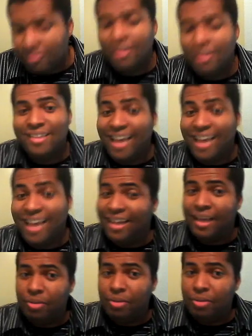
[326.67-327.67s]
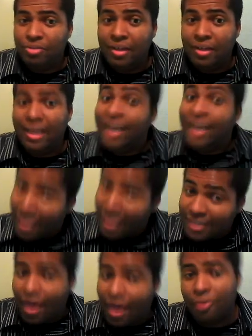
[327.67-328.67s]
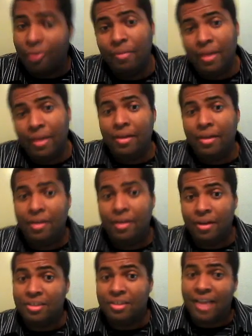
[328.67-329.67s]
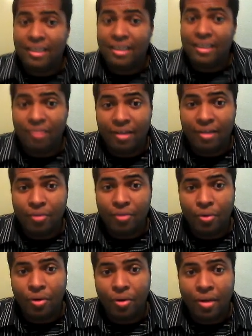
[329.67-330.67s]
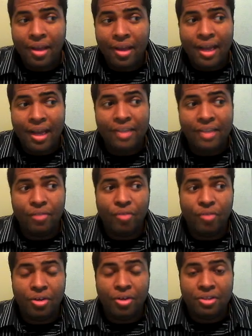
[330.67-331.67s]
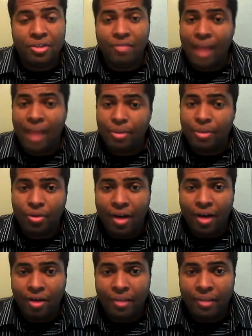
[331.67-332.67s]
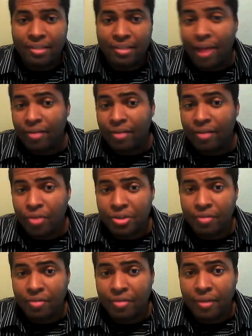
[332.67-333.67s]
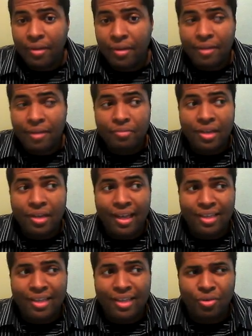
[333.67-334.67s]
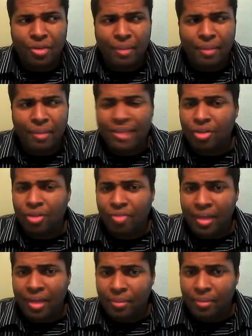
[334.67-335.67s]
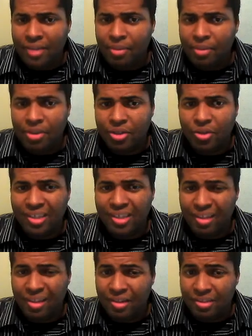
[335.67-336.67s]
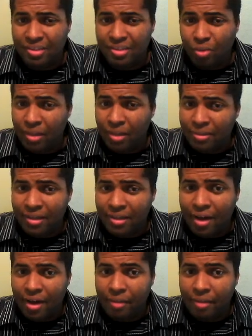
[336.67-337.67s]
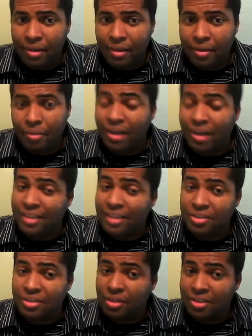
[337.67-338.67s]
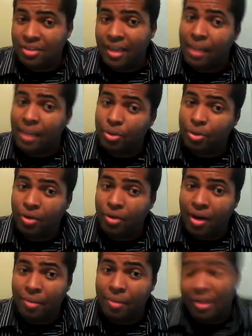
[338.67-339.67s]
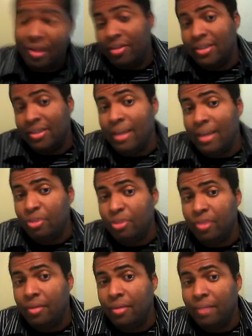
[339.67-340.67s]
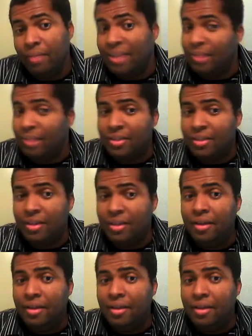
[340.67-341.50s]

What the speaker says: it's kind of like chemistry is alchemy on a scientific level, or it's a version of laboratory alchemy. It's a modern version of it. It's only based on 3D perception, so it's more limited than alchemy. But in essence, to understand laboratory alchemy, you have to understand chemistry because basically